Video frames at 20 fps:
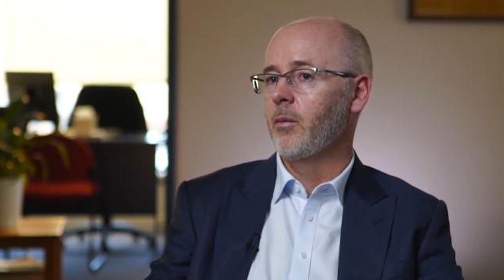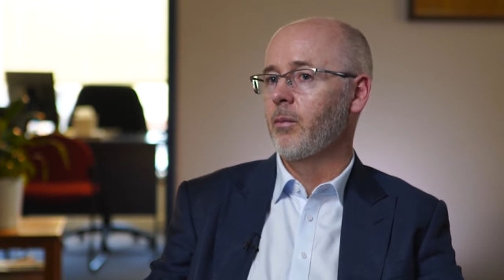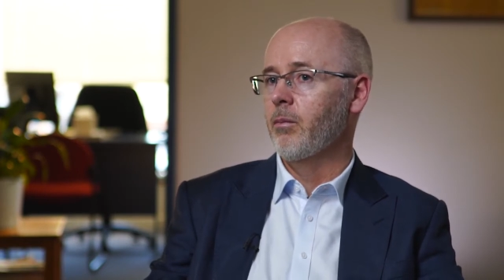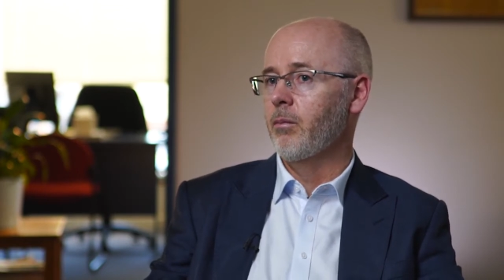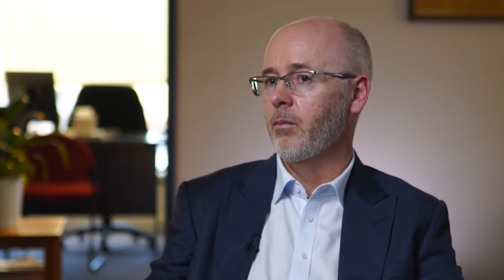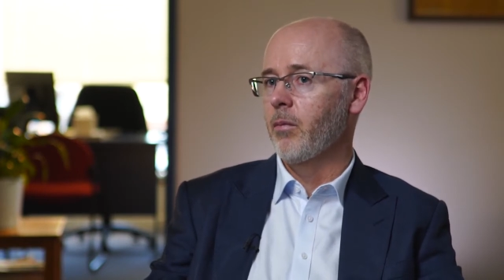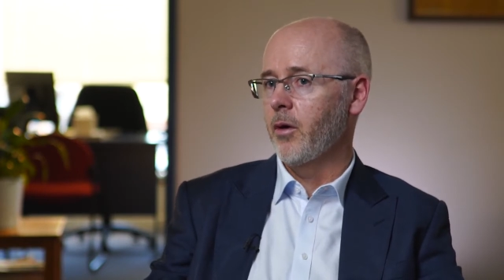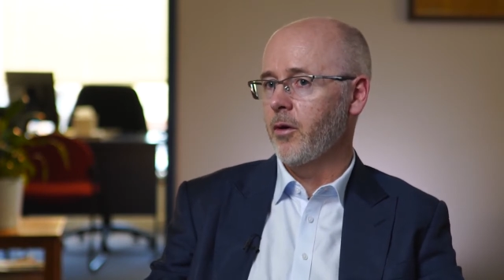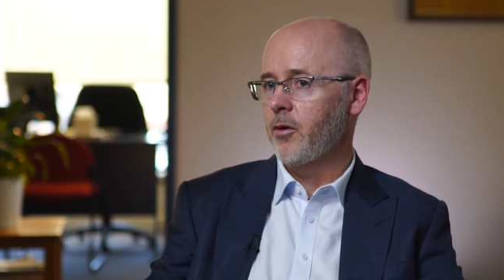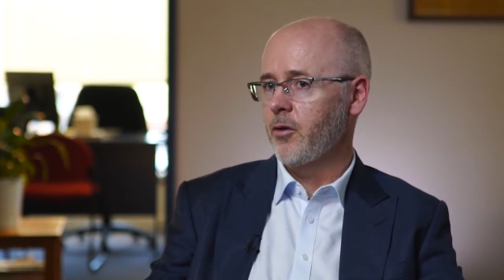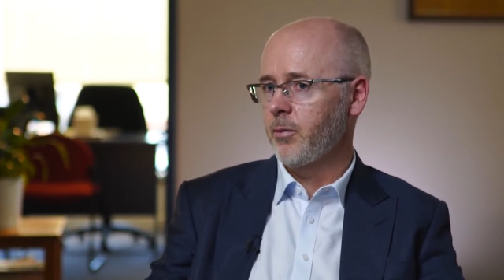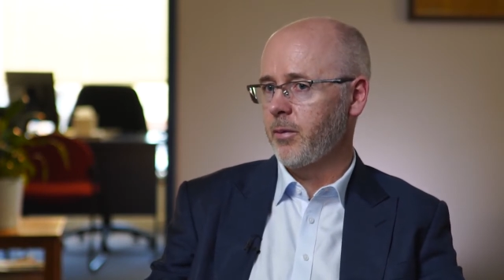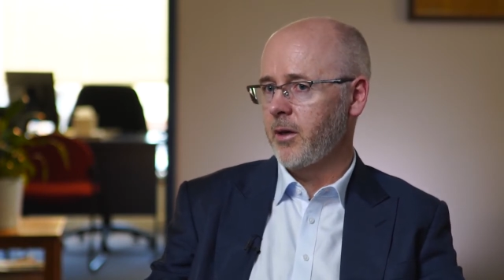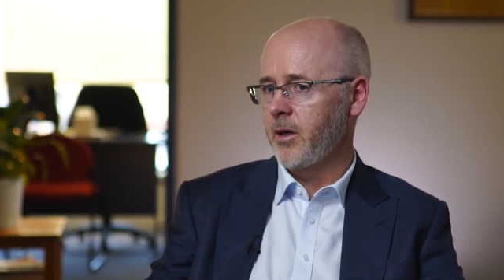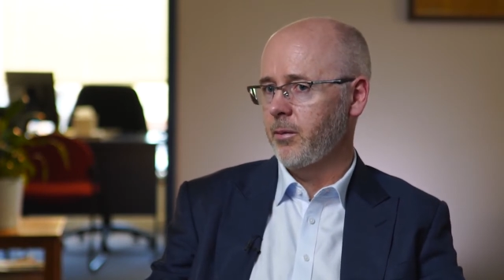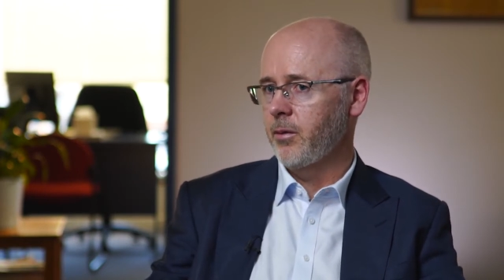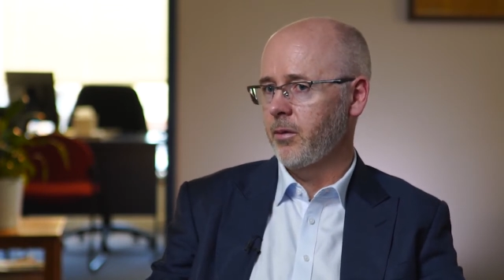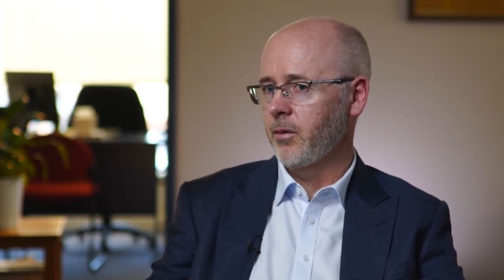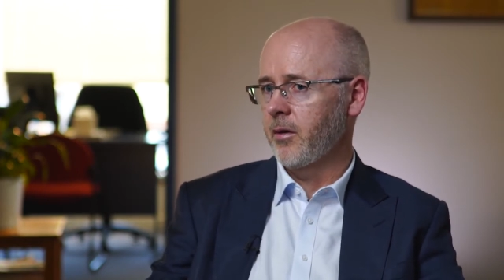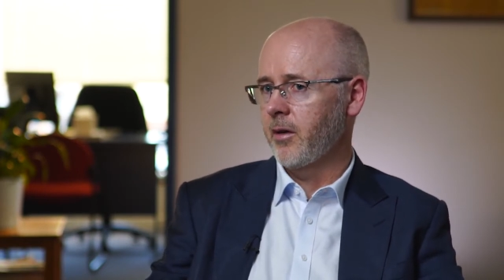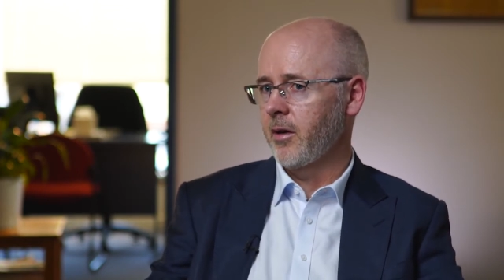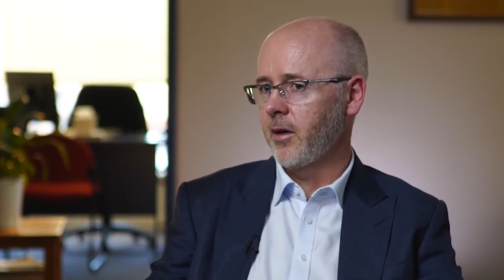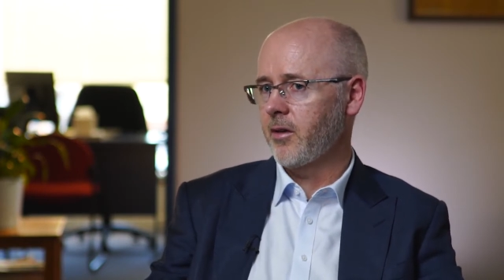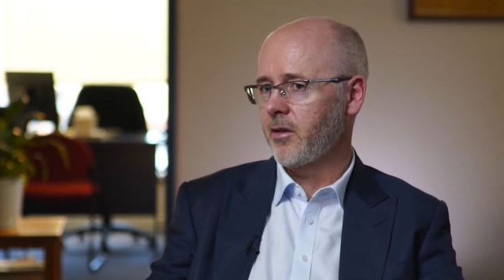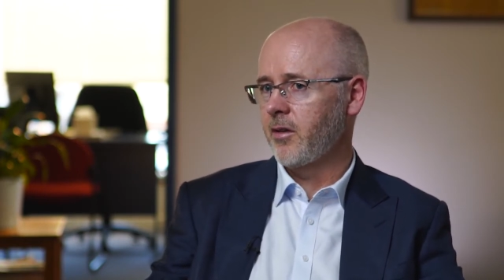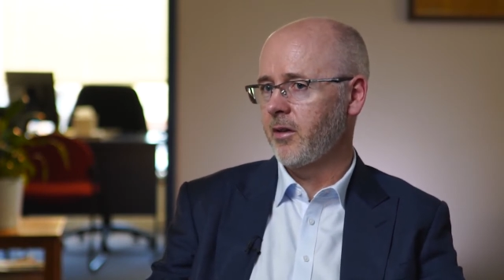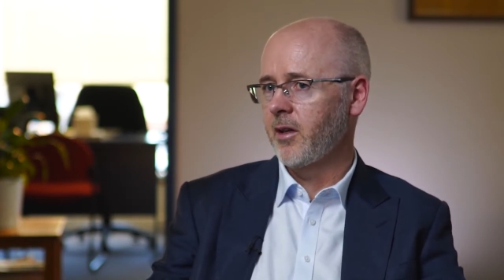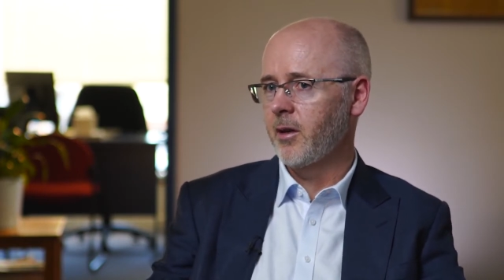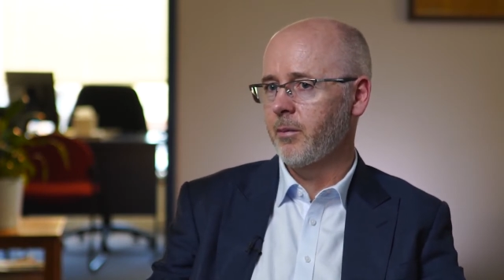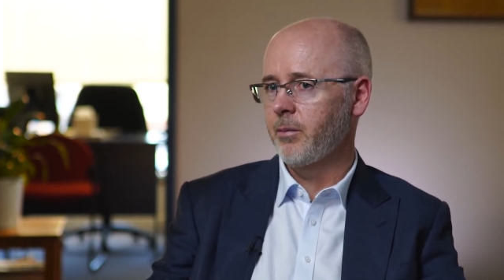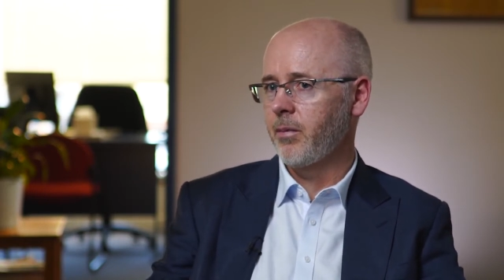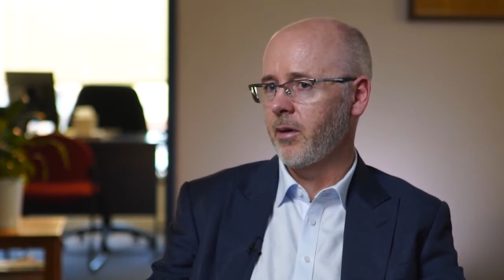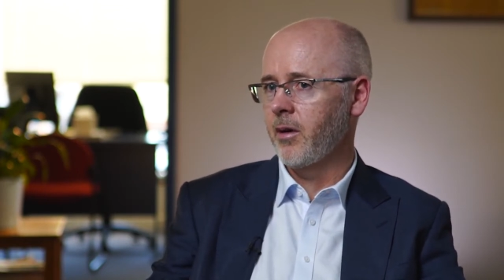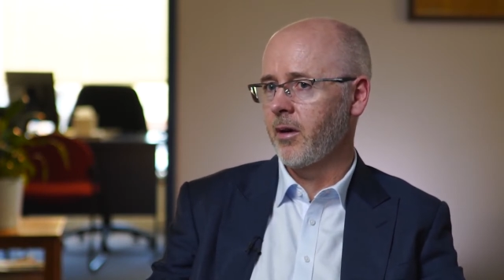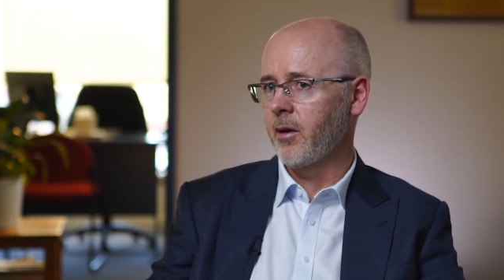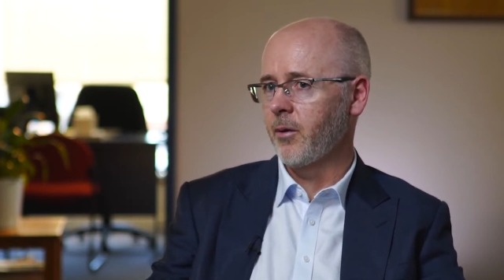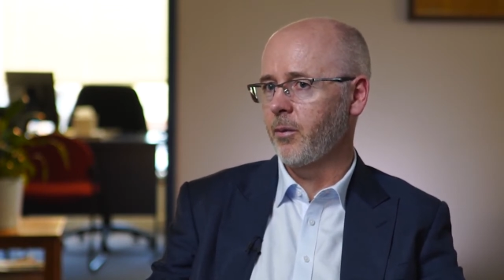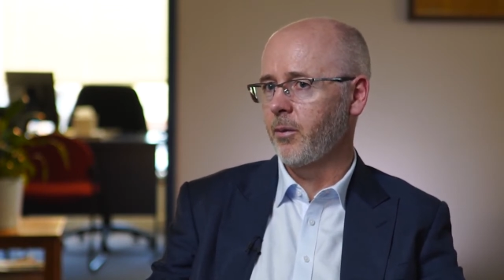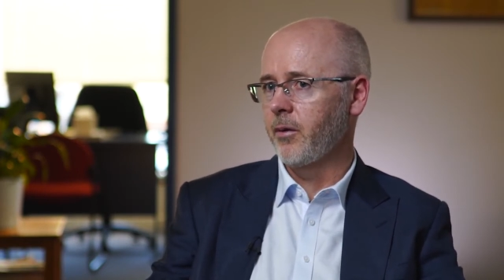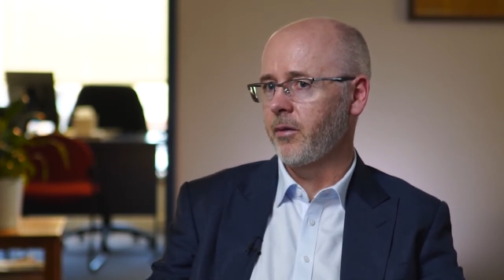Most people can actually get
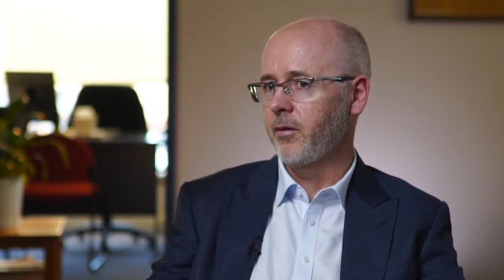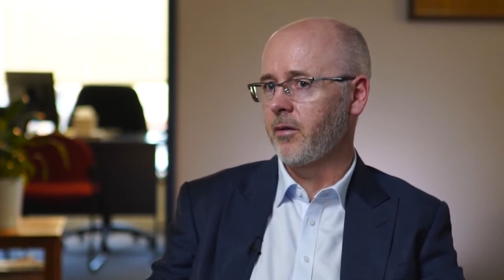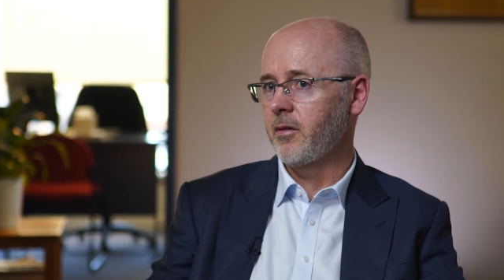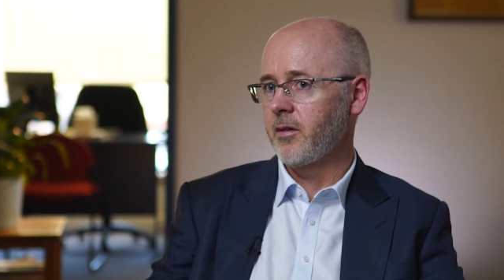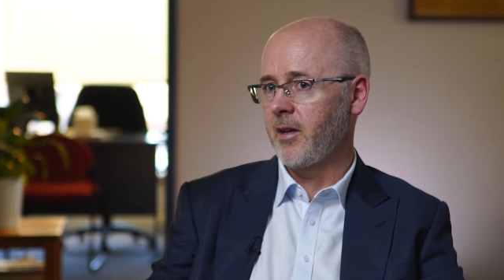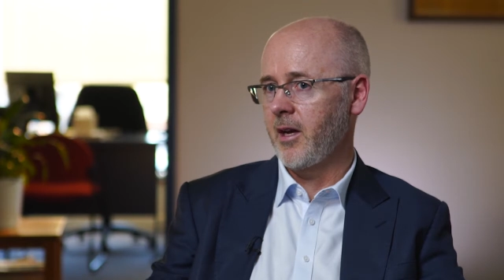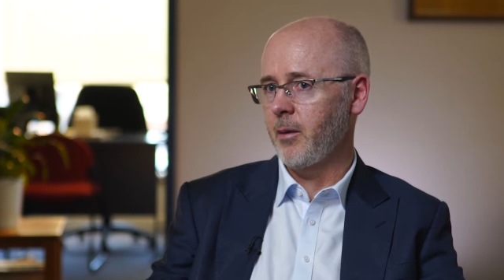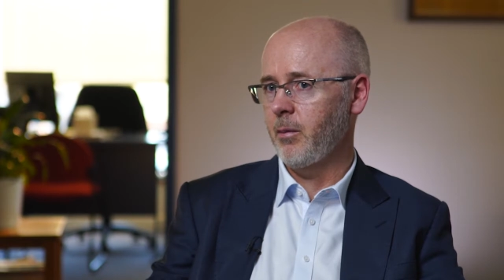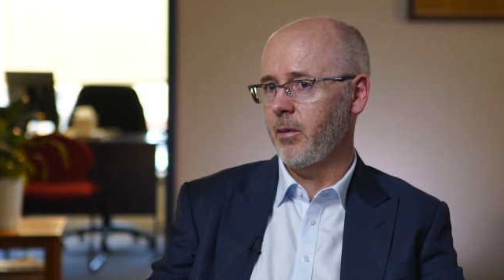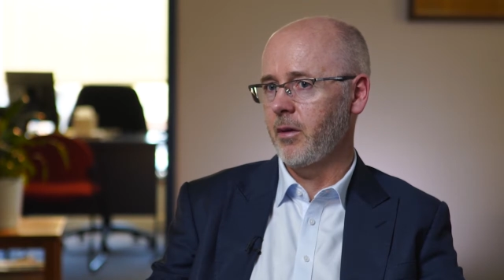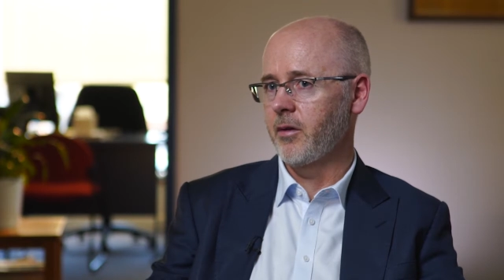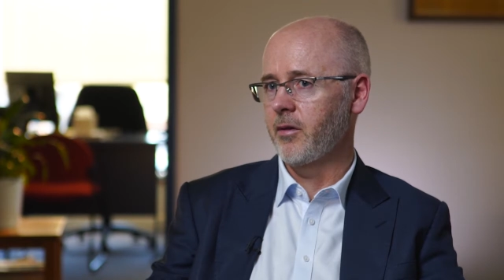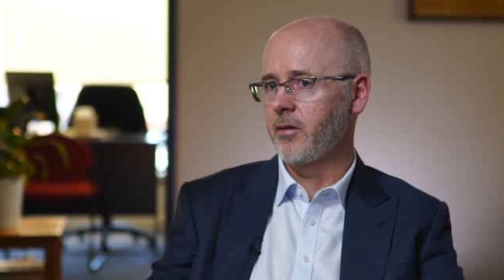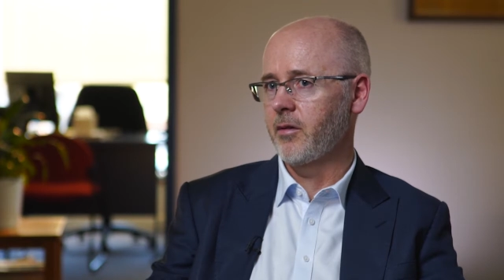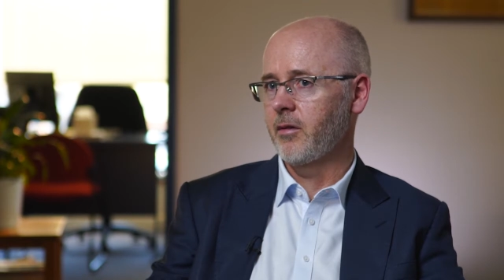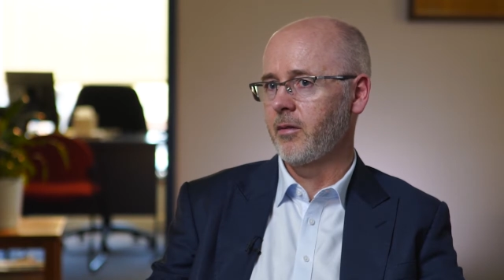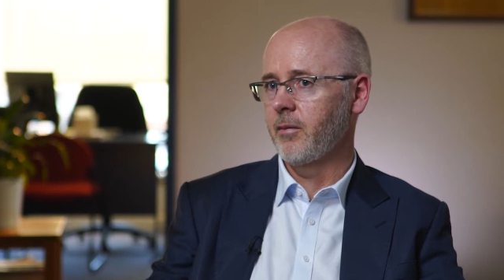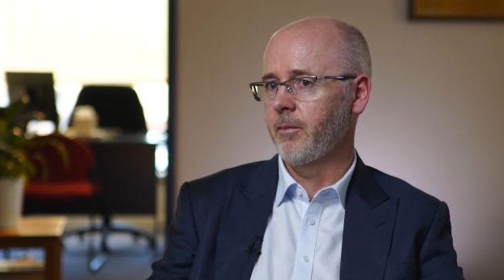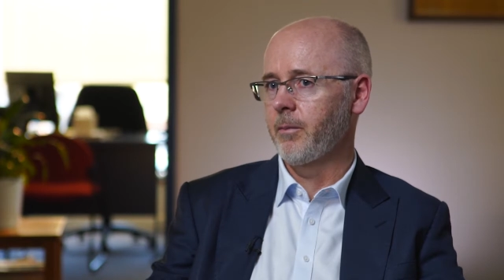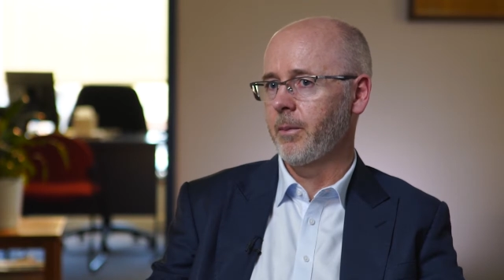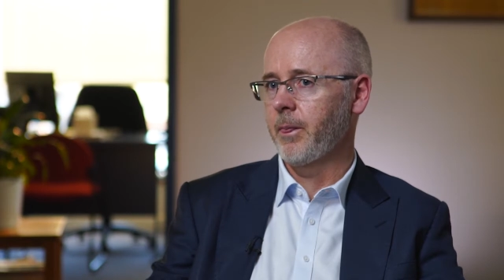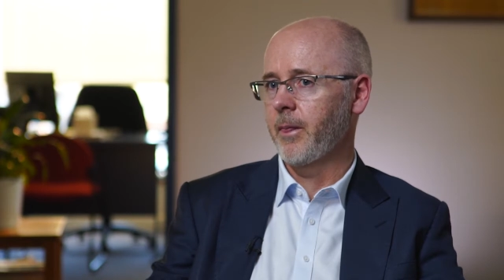by with tablets,